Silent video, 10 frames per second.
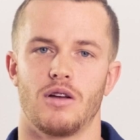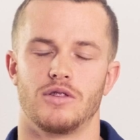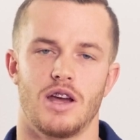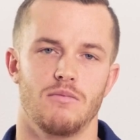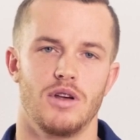
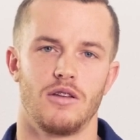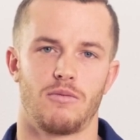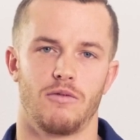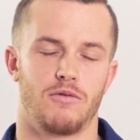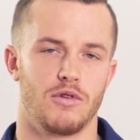10 minutes
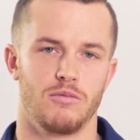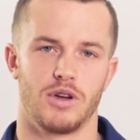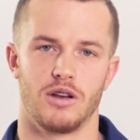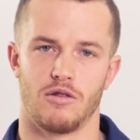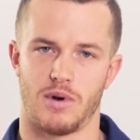before you
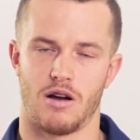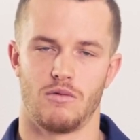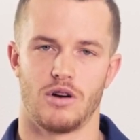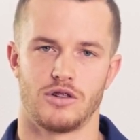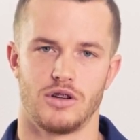begin your power
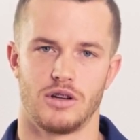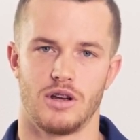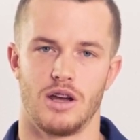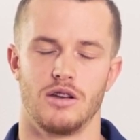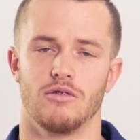
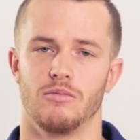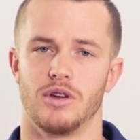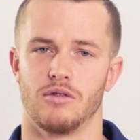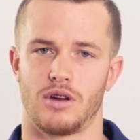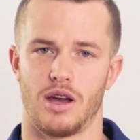washing, and you'll
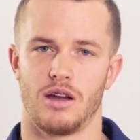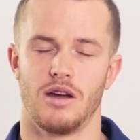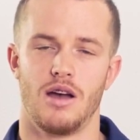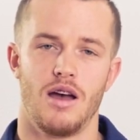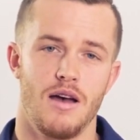be okay.
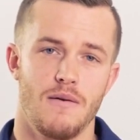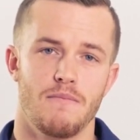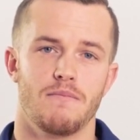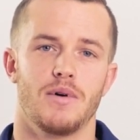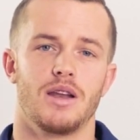
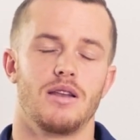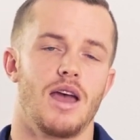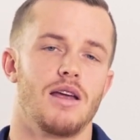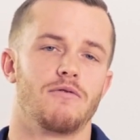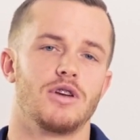But
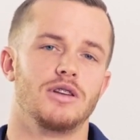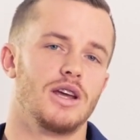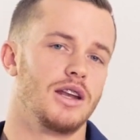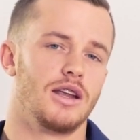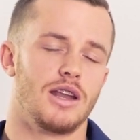every
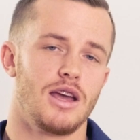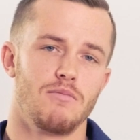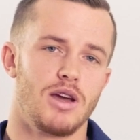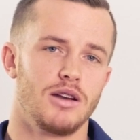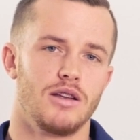day-to-day
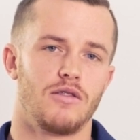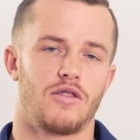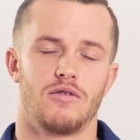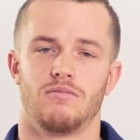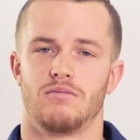
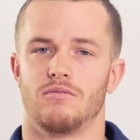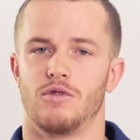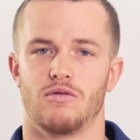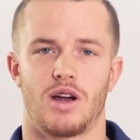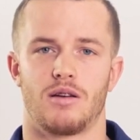maintenance,
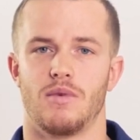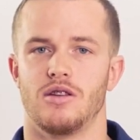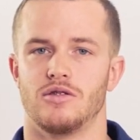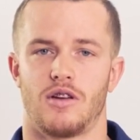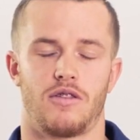we
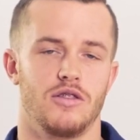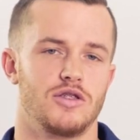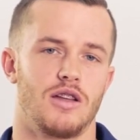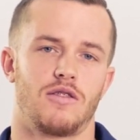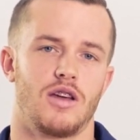recommend just the
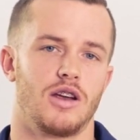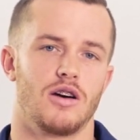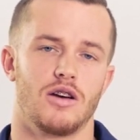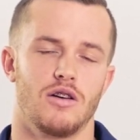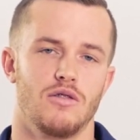jet setting
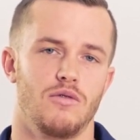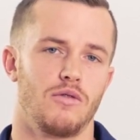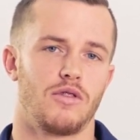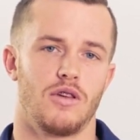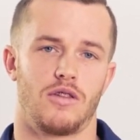on a
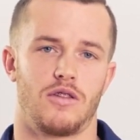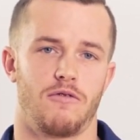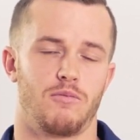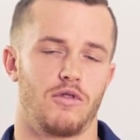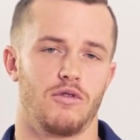hose, a
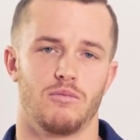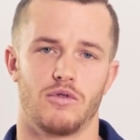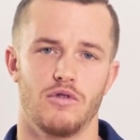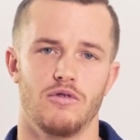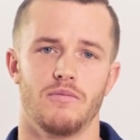stiff bristle
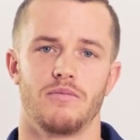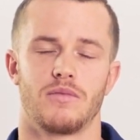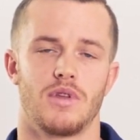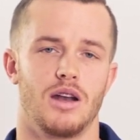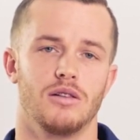
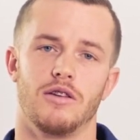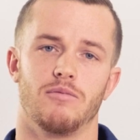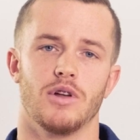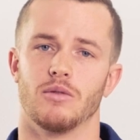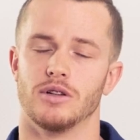broom, and a
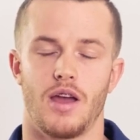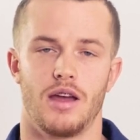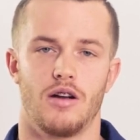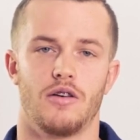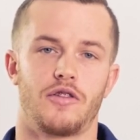leaf blower.
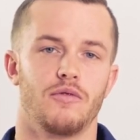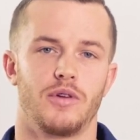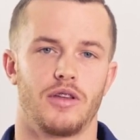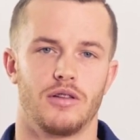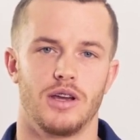And also
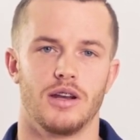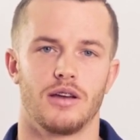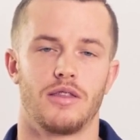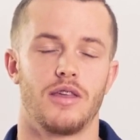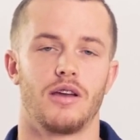with the
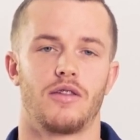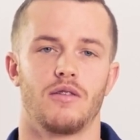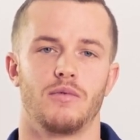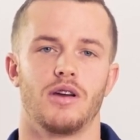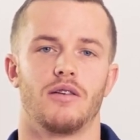cleaning, things
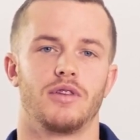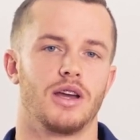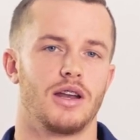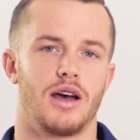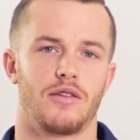that we often
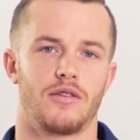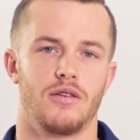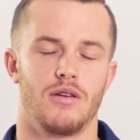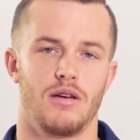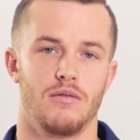get
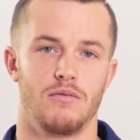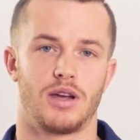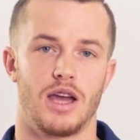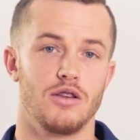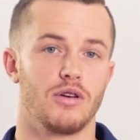asked,
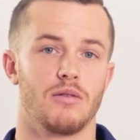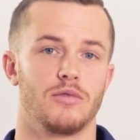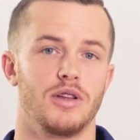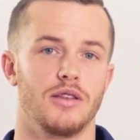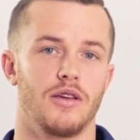can you come
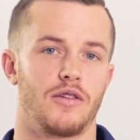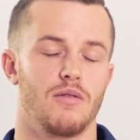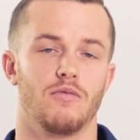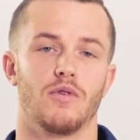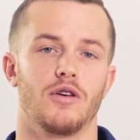clean this?
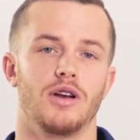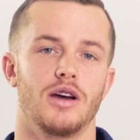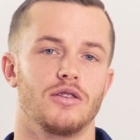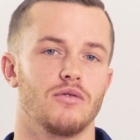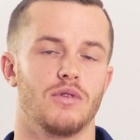I'm worried
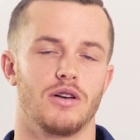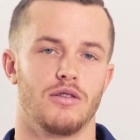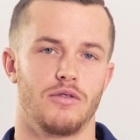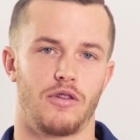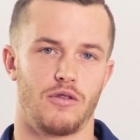I don't want to
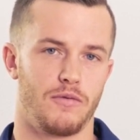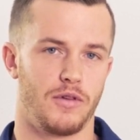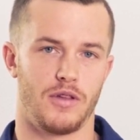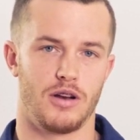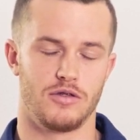hurt the
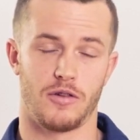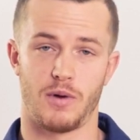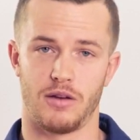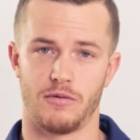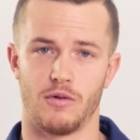surface that I just
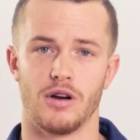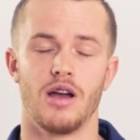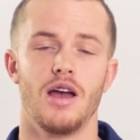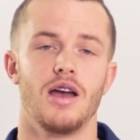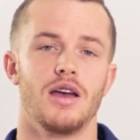paid for,
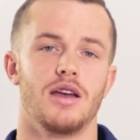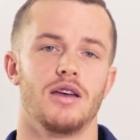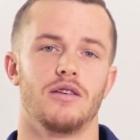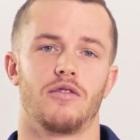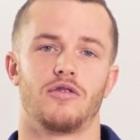
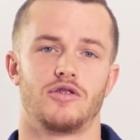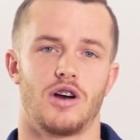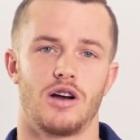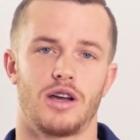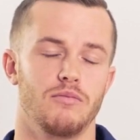is
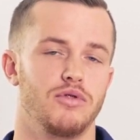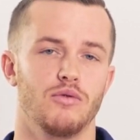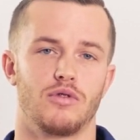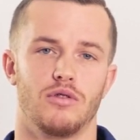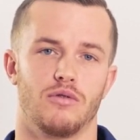shock and
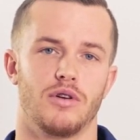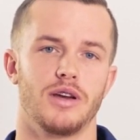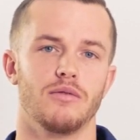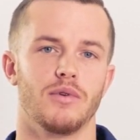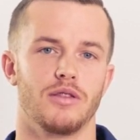pool
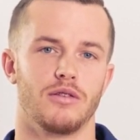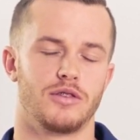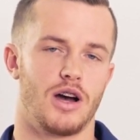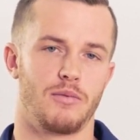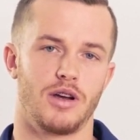chlorine when they're
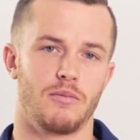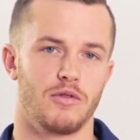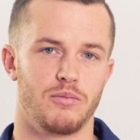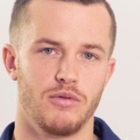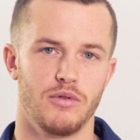topping up
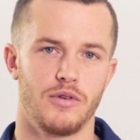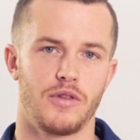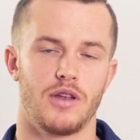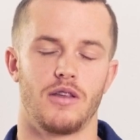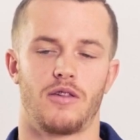their
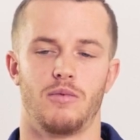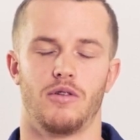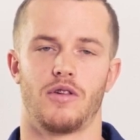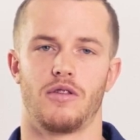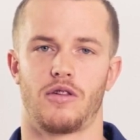pools and it
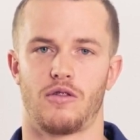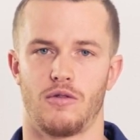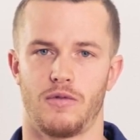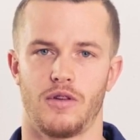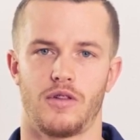spills on the
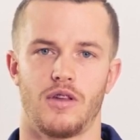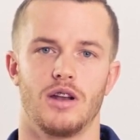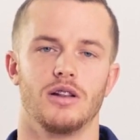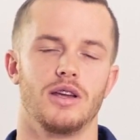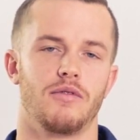surface and
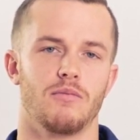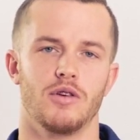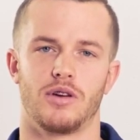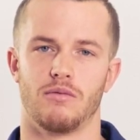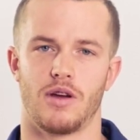it leaves a
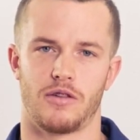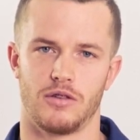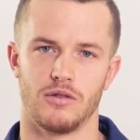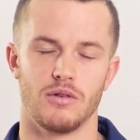milky residue.